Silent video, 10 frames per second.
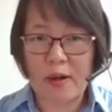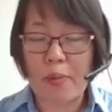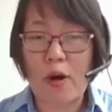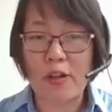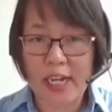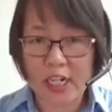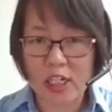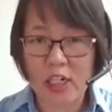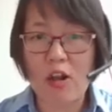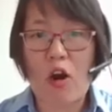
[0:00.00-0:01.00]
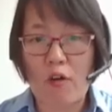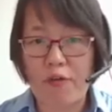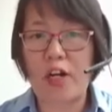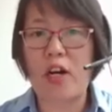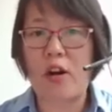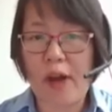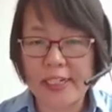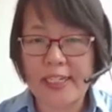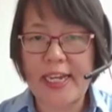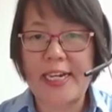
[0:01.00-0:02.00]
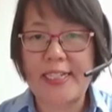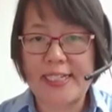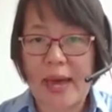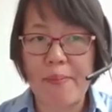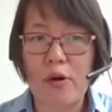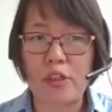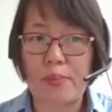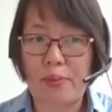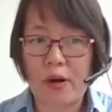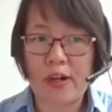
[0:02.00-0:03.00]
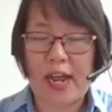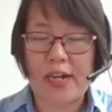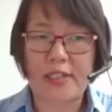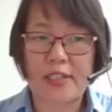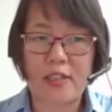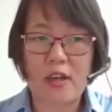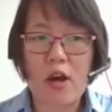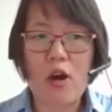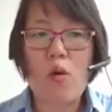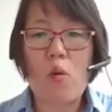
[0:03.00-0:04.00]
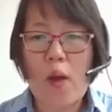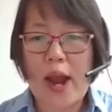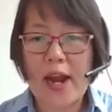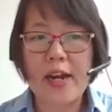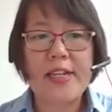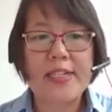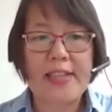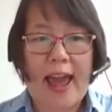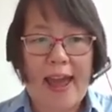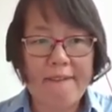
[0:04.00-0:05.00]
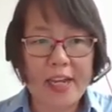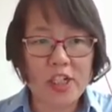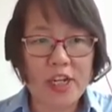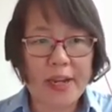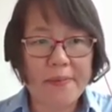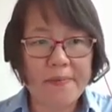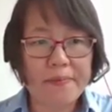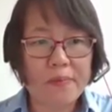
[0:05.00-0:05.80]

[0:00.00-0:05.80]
production of correctly assembled products, where the heavy chain